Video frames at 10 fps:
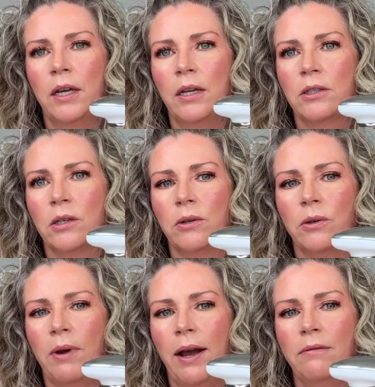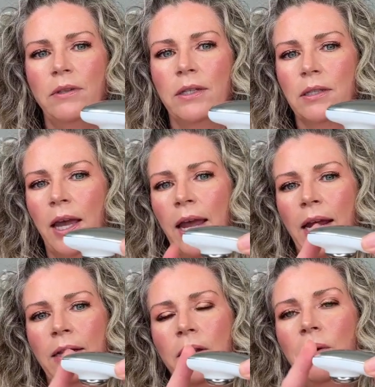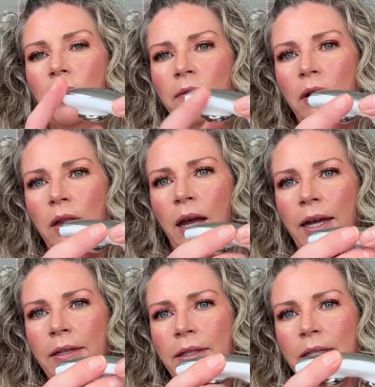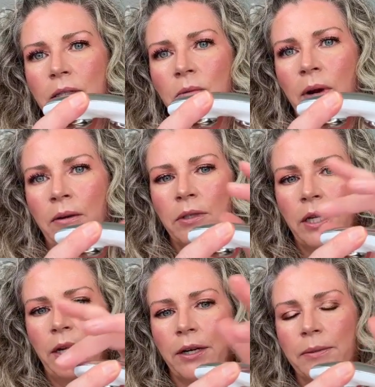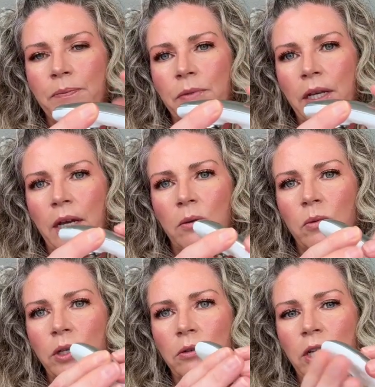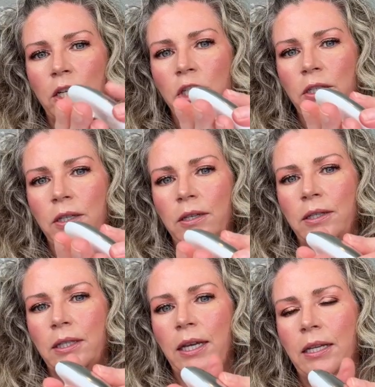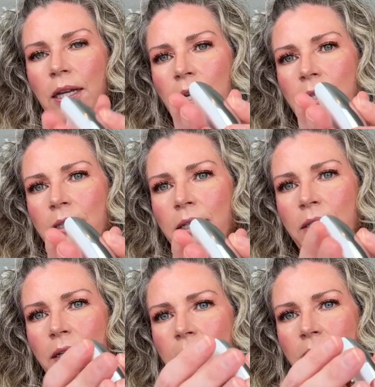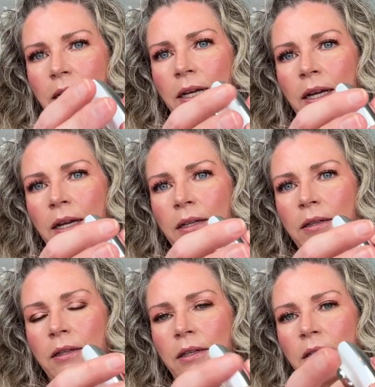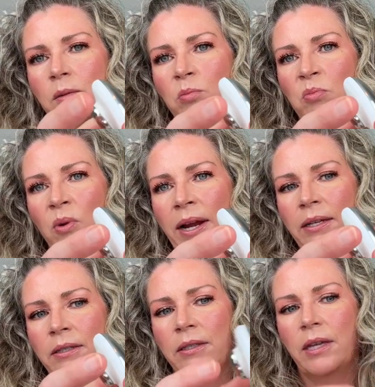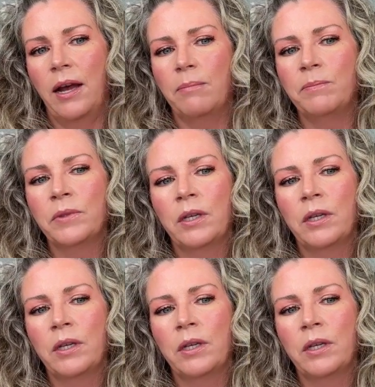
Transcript: So you have this halo of a light that's around here. And mm-hmm. when you touch it to the skin and it's conducting, this brightens up.